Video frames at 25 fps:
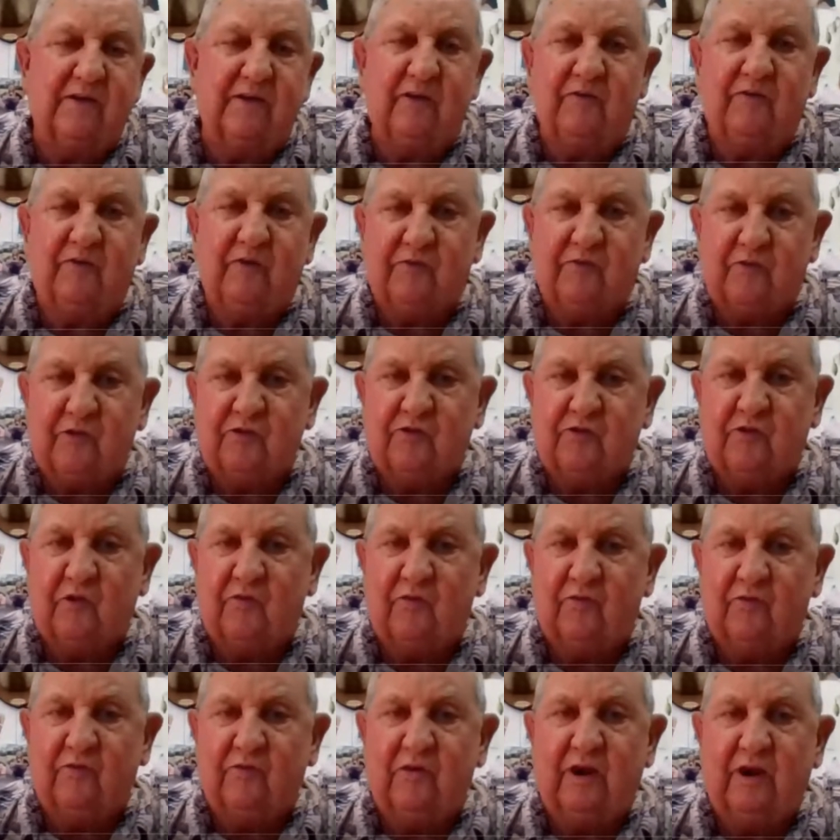If you're fishing
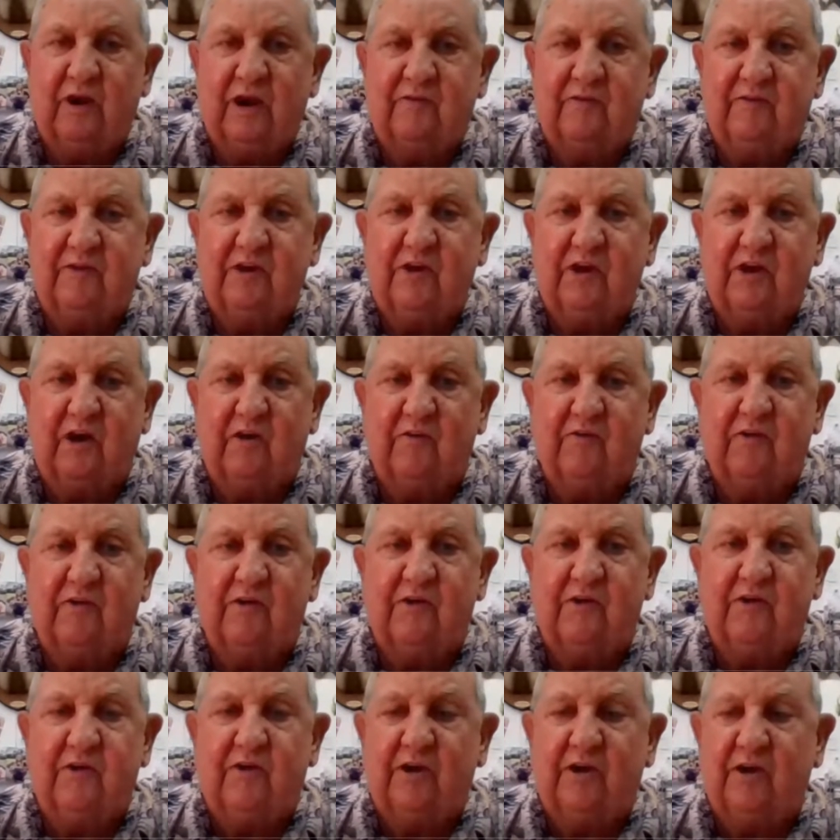over real heavy
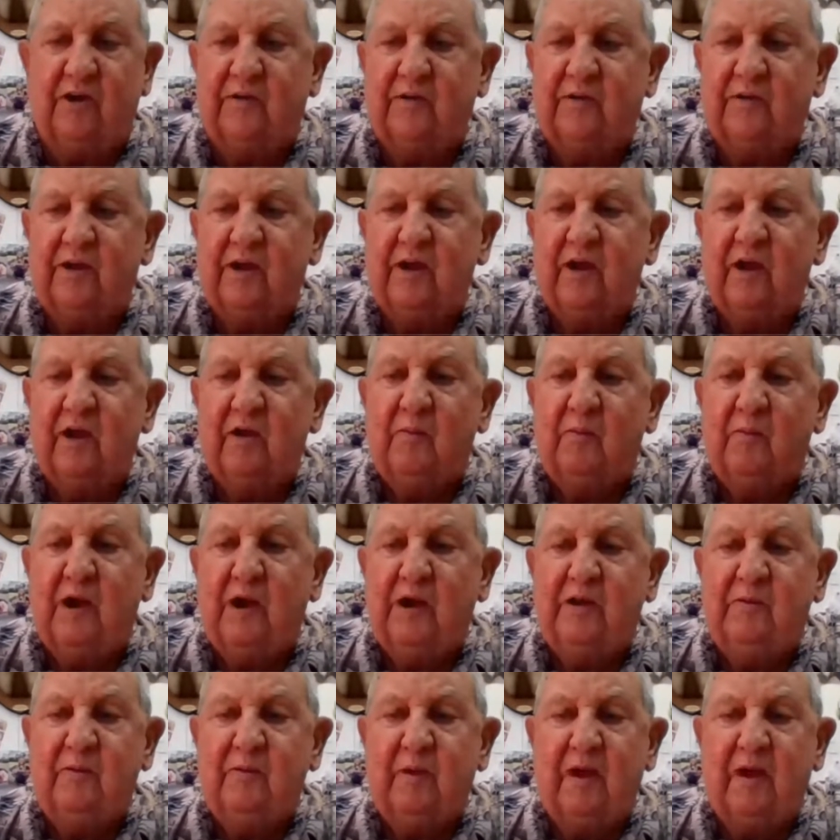cover, you need a
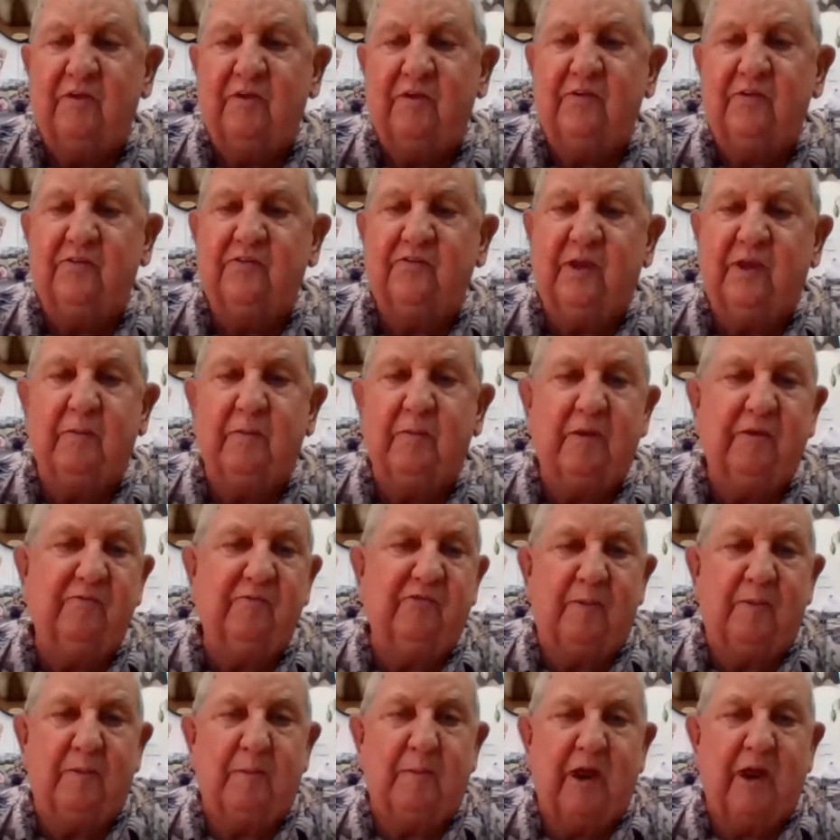medium heavy
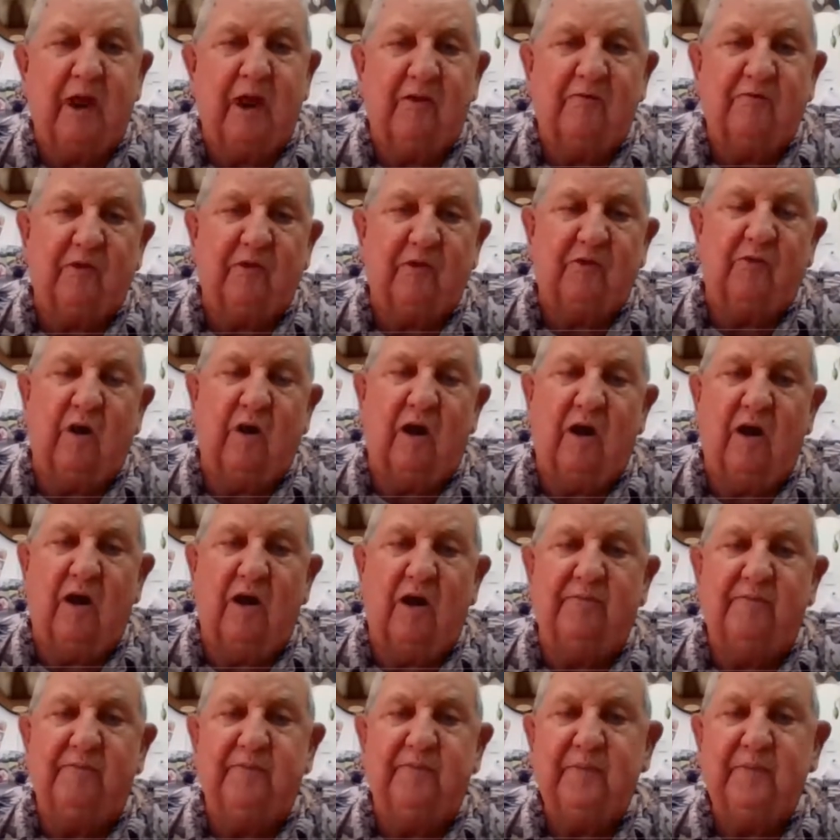7.5 foot rod.